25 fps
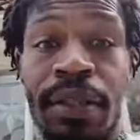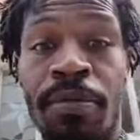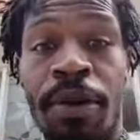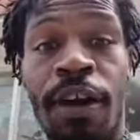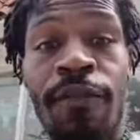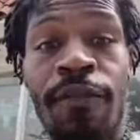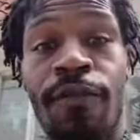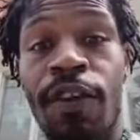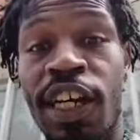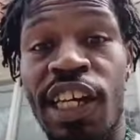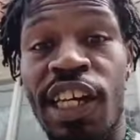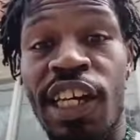the
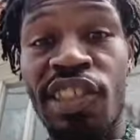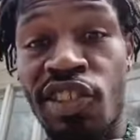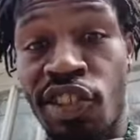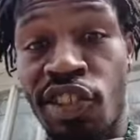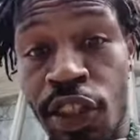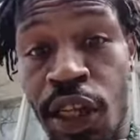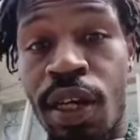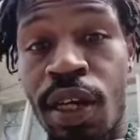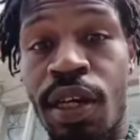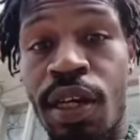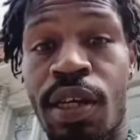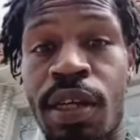motherfucking
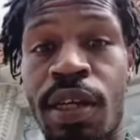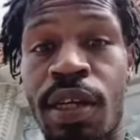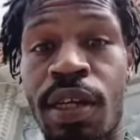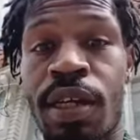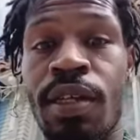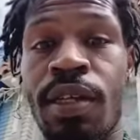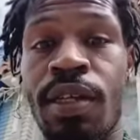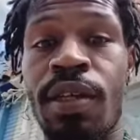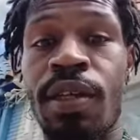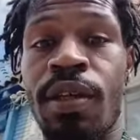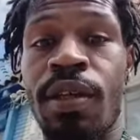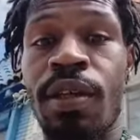sun,
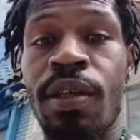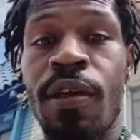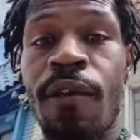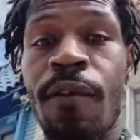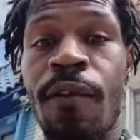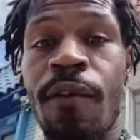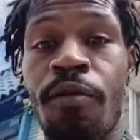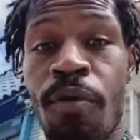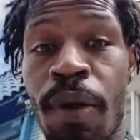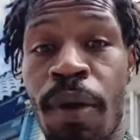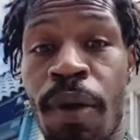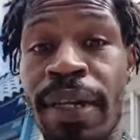nigga
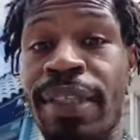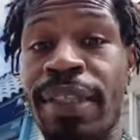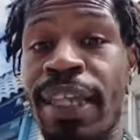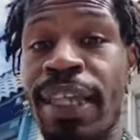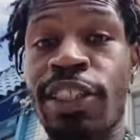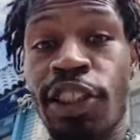right?